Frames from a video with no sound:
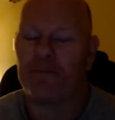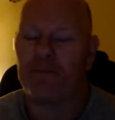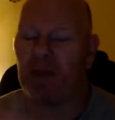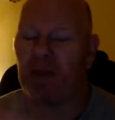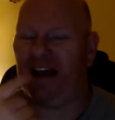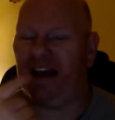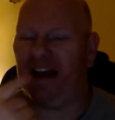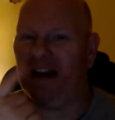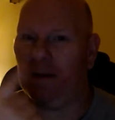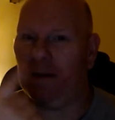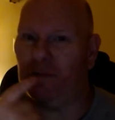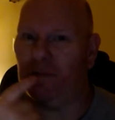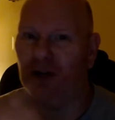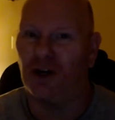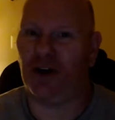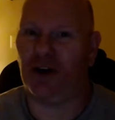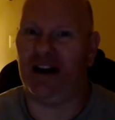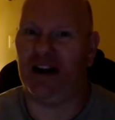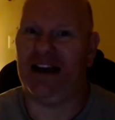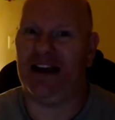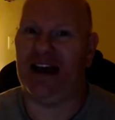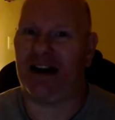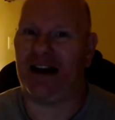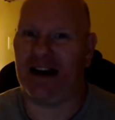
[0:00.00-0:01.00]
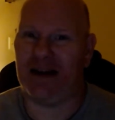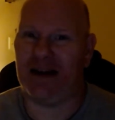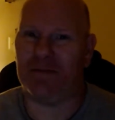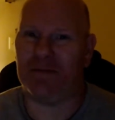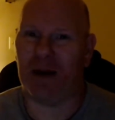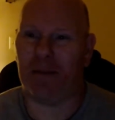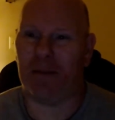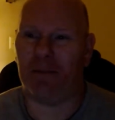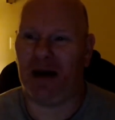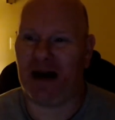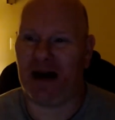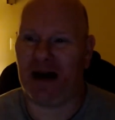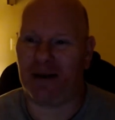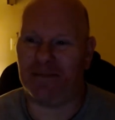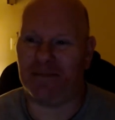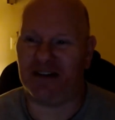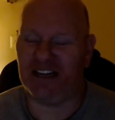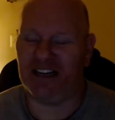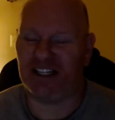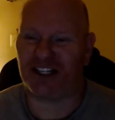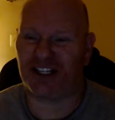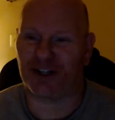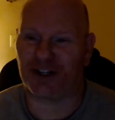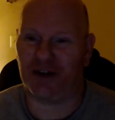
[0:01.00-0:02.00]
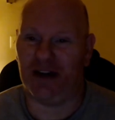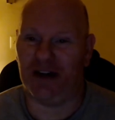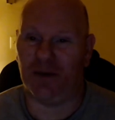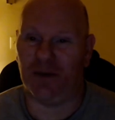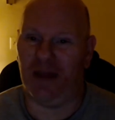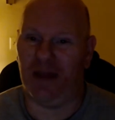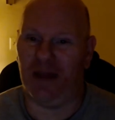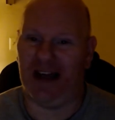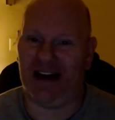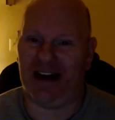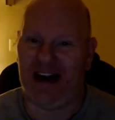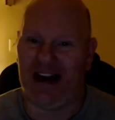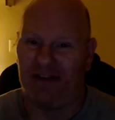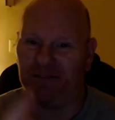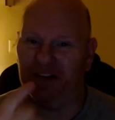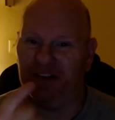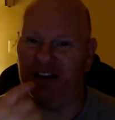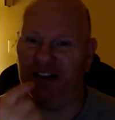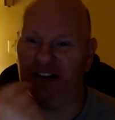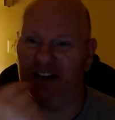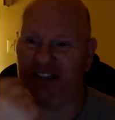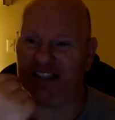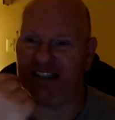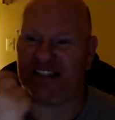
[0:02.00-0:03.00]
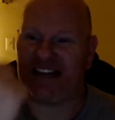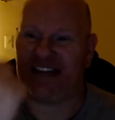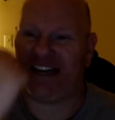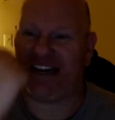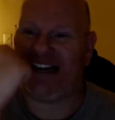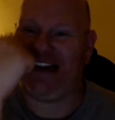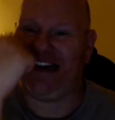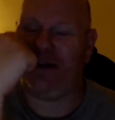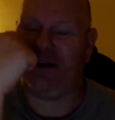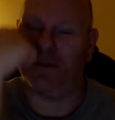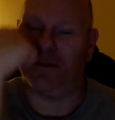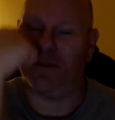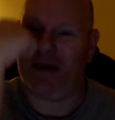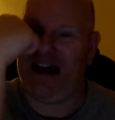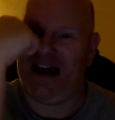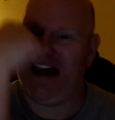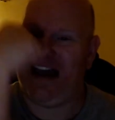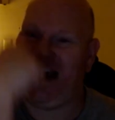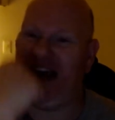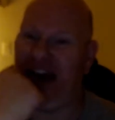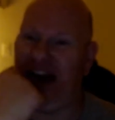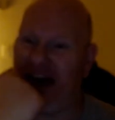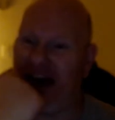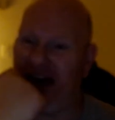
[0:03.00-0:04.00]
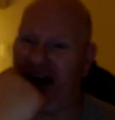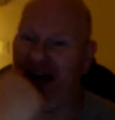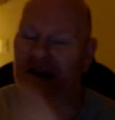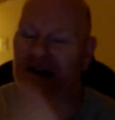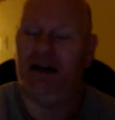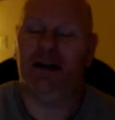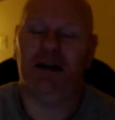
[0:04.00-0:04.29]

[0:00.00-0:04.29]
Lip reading: And I'm learning how to get my bottom denture in without having to stick it in with my hand.